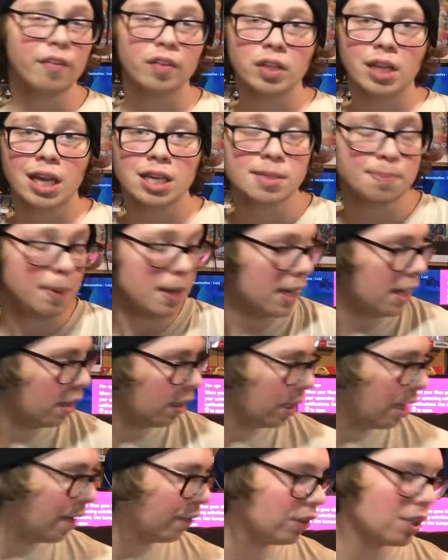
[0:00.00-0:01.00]
our next
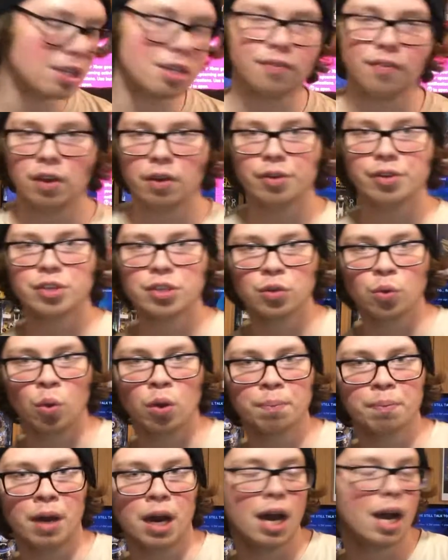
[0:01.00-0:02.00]
pile left. It's a very
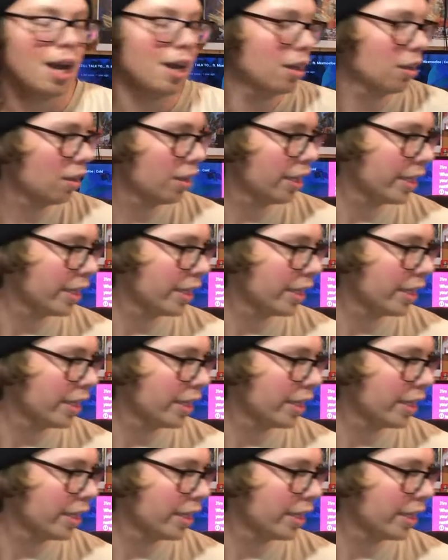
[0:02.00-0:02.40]
short pile.